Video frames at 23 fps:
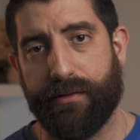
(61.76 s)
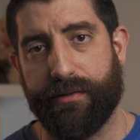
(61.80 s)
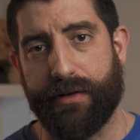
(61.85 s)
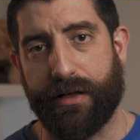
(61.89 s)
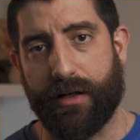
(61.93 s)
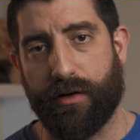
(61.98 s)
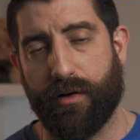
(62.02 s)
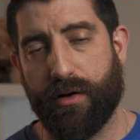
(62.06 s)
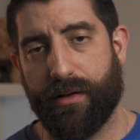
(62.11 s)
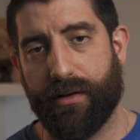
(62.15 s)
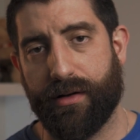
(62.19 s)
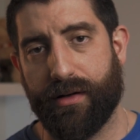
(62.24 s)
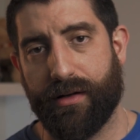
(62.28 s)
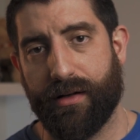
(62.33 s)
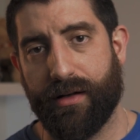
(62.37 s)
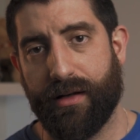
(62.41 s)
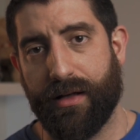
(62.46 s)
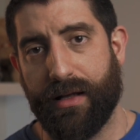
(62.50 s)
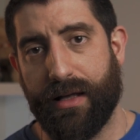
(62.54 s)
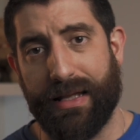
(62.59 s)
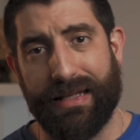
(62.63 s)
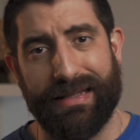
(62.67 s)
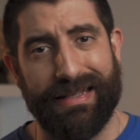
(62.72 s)
recorder
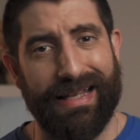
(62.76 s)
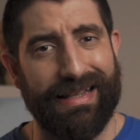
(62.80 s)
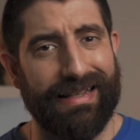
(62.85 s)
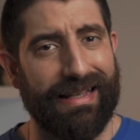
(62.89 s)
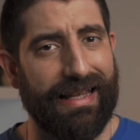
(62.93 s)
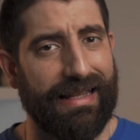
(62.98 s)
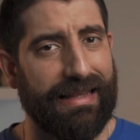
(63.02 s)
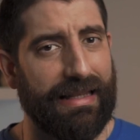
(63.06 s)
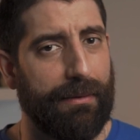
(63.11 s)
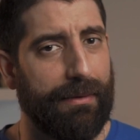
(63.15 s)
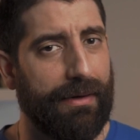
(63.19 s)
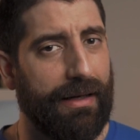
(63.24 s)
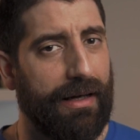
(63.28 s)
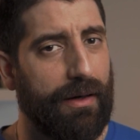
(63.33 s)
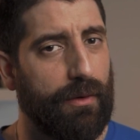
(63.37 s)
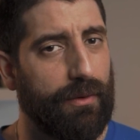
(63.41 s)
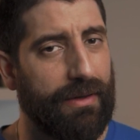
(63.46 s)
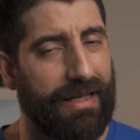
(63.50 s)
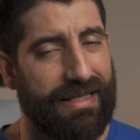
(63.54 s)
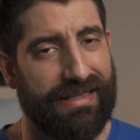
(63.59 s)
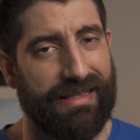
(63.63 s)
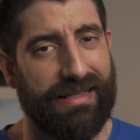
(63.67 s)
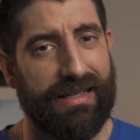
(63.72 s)
that can double
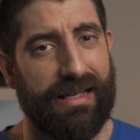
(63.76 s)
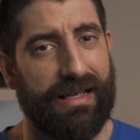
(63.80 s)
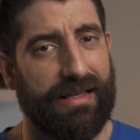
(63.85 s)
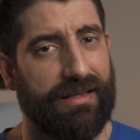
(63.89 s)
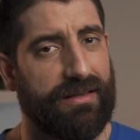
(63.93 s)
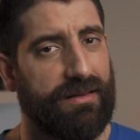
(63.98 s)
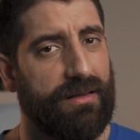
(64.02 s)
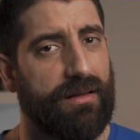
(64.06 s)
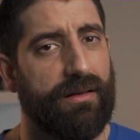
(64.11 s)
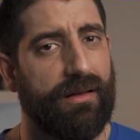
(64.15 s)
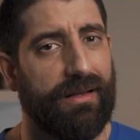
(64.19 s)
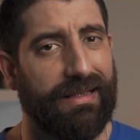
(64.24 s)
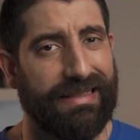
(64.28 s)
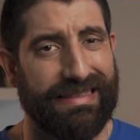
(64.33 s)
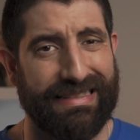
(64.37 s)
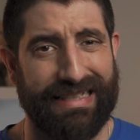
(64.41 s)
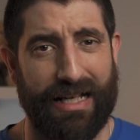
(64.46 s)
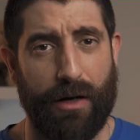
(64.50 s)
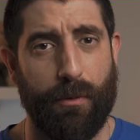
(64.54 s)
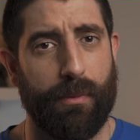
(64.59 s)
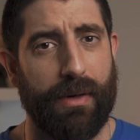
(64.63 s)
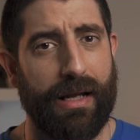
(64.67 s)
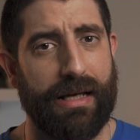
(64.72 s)
out as an external
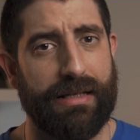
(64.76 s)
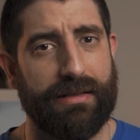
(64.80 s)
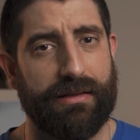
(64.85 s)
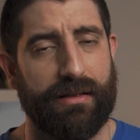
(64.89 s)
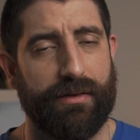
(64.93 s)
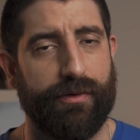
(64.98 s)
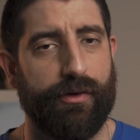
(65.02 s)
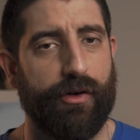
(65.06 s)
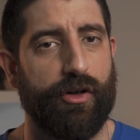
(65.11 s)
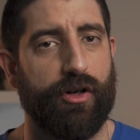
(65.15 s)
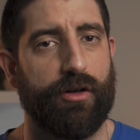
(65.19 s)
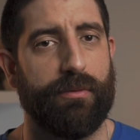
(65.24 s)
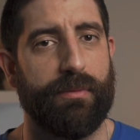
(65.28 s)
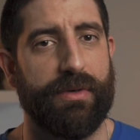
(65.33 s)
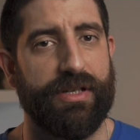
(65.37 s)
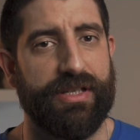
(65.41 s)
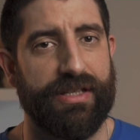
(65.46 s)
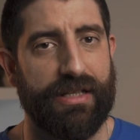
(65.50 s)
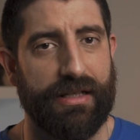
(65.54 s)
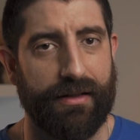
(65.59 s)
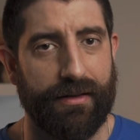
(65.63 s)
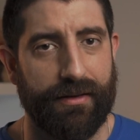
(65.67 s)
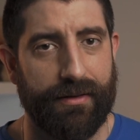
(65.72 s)
sound blaster for your
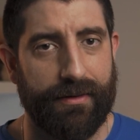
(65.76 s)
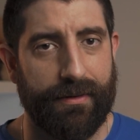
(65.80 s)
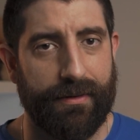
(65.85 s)
machine.